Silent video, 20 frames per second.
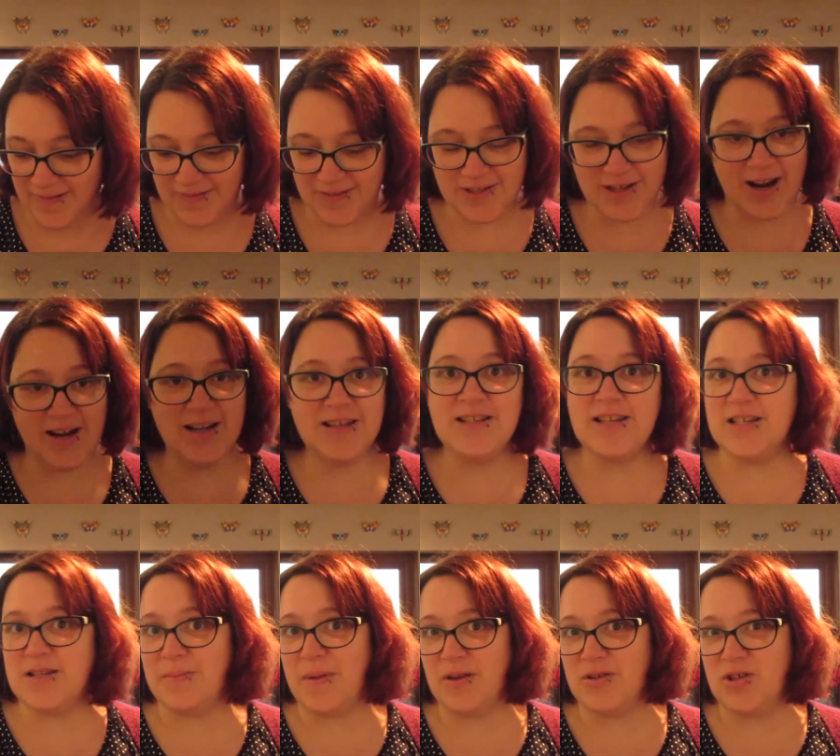We're trying to
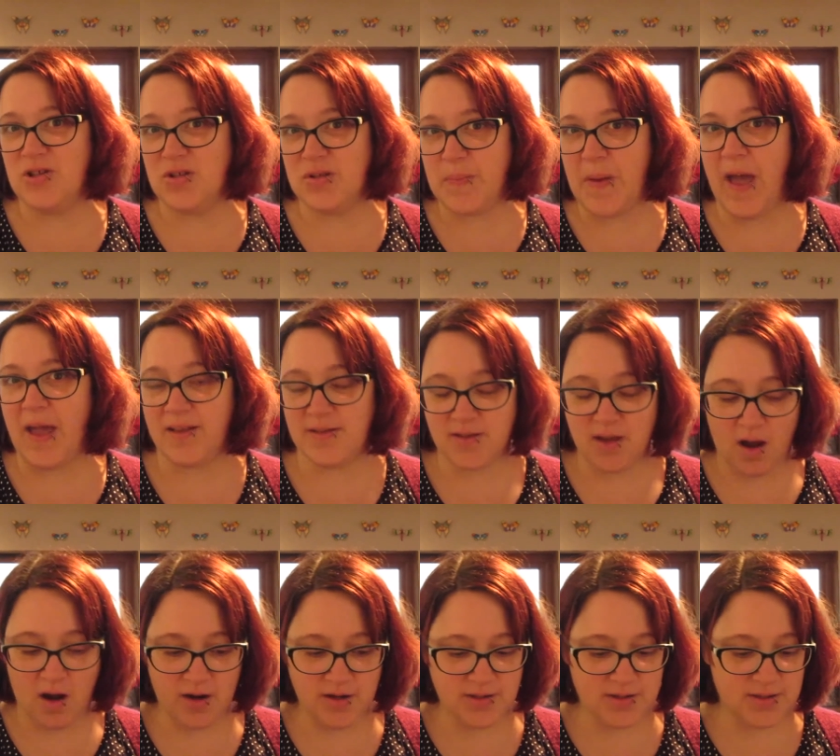teach him how to use PEX
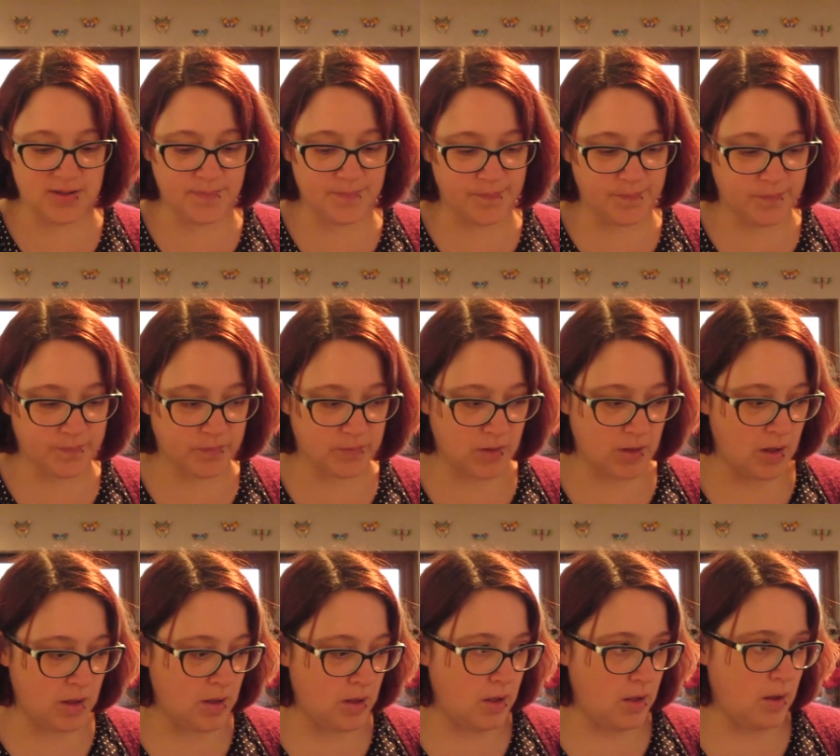cards,
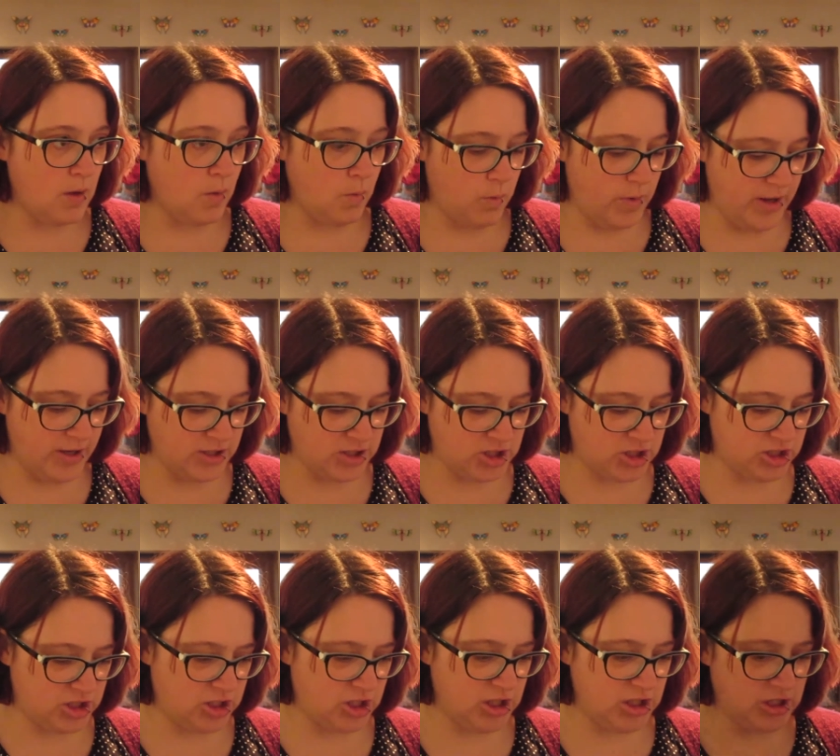
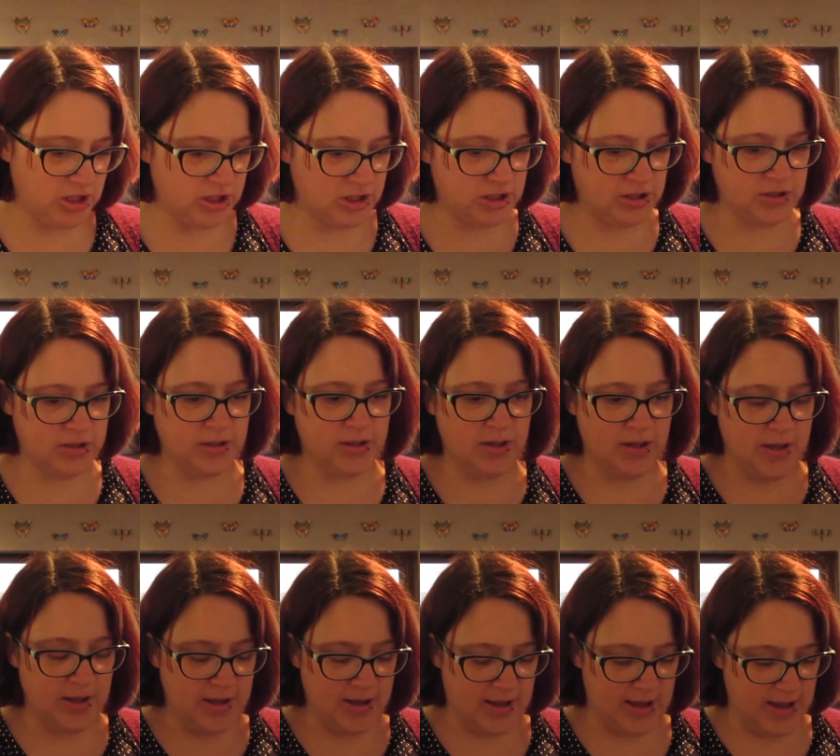which
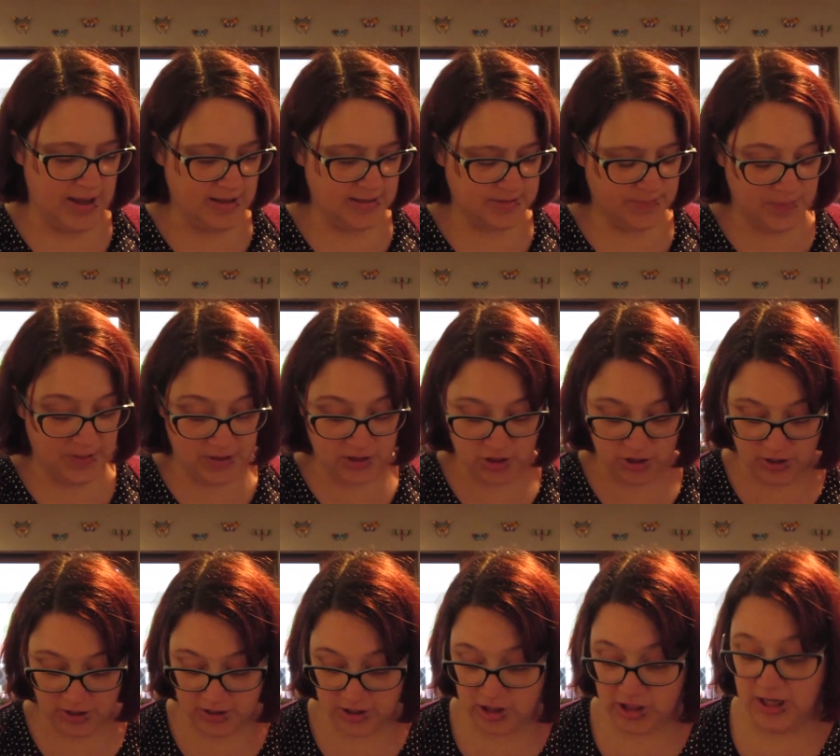is picture
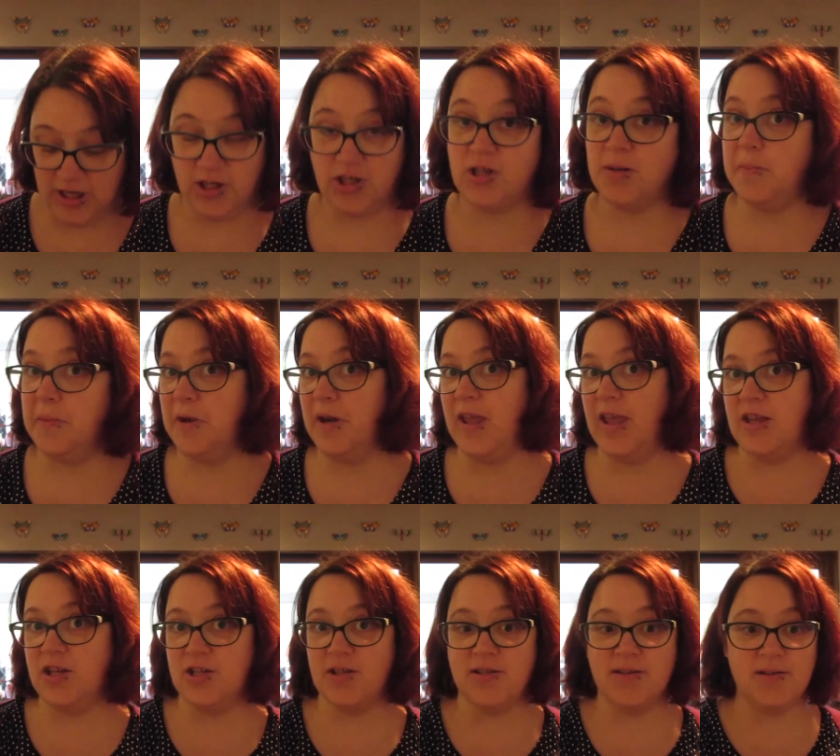exchange
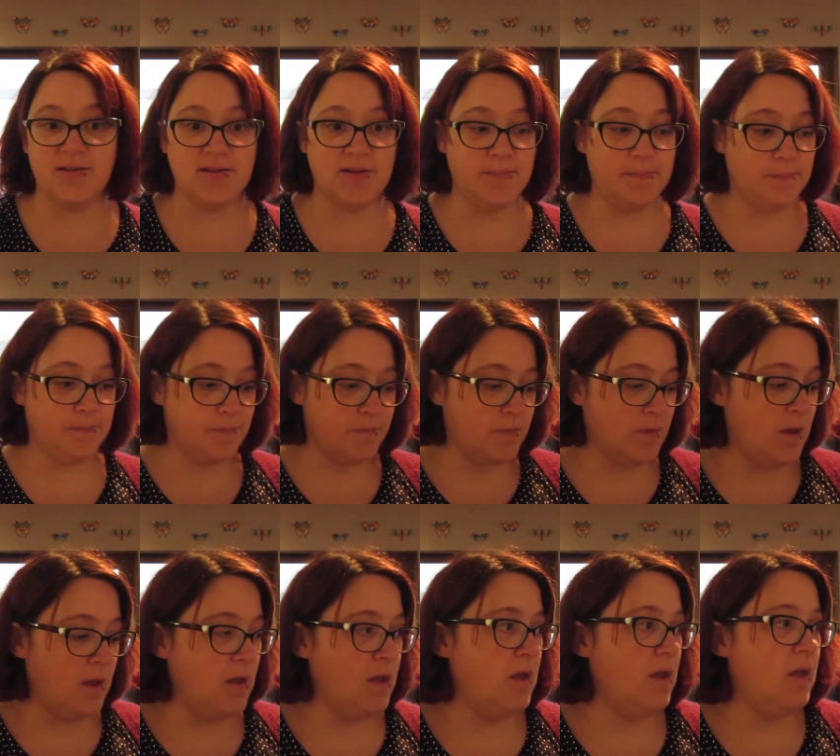communication system,
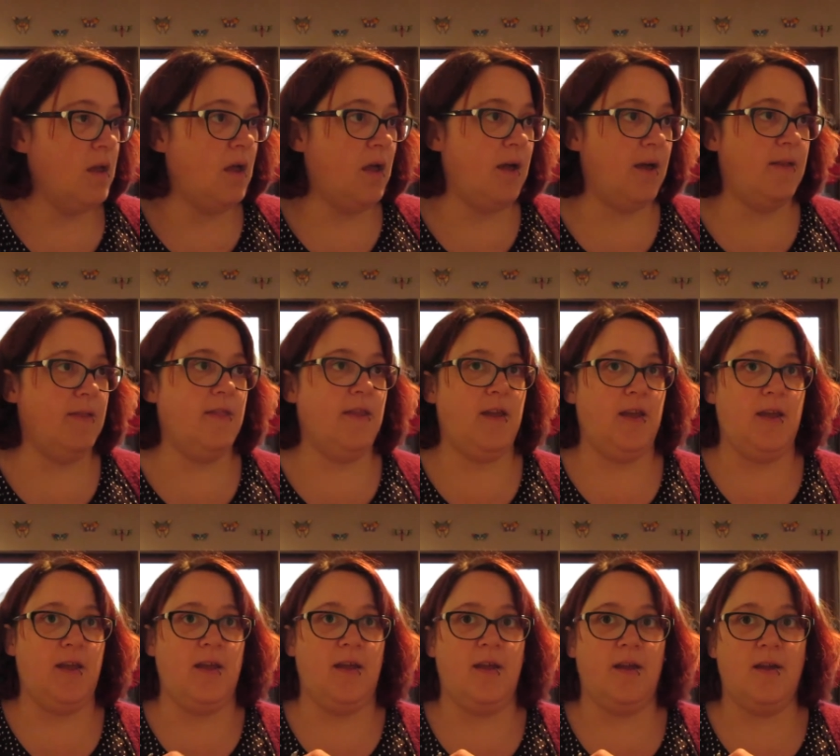and
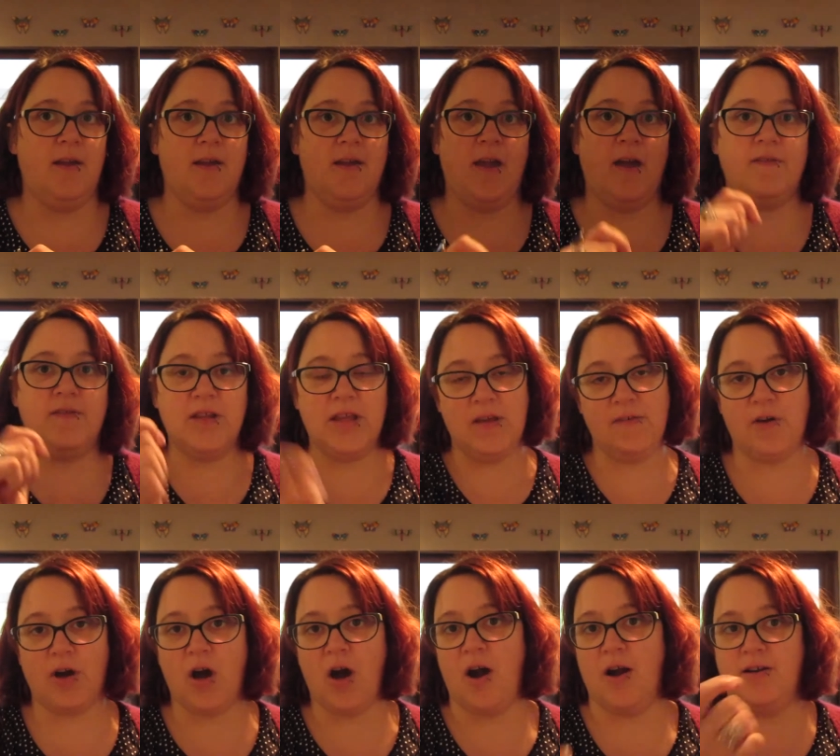they have to
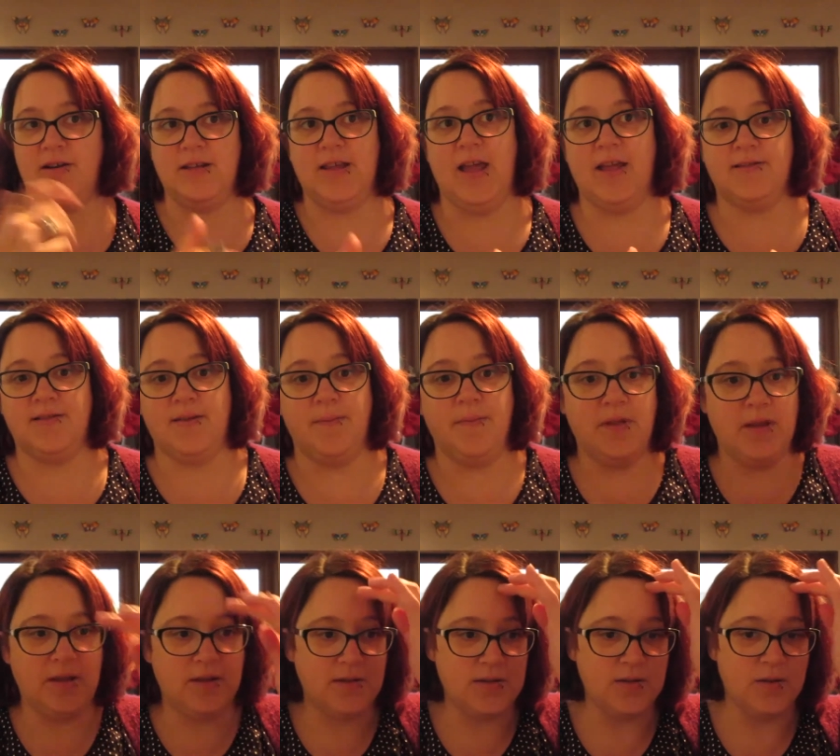give a card to get
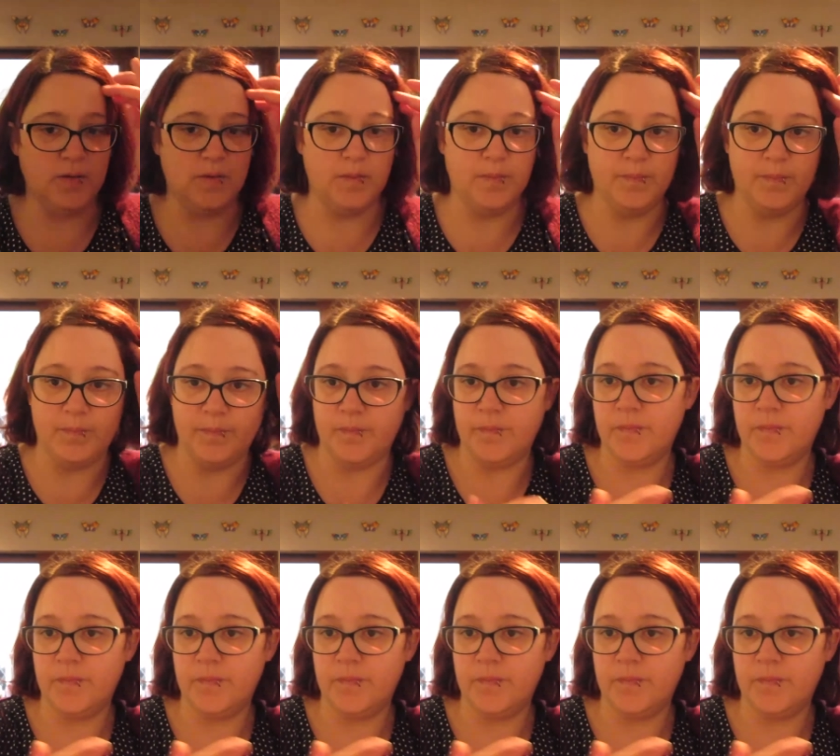something. So,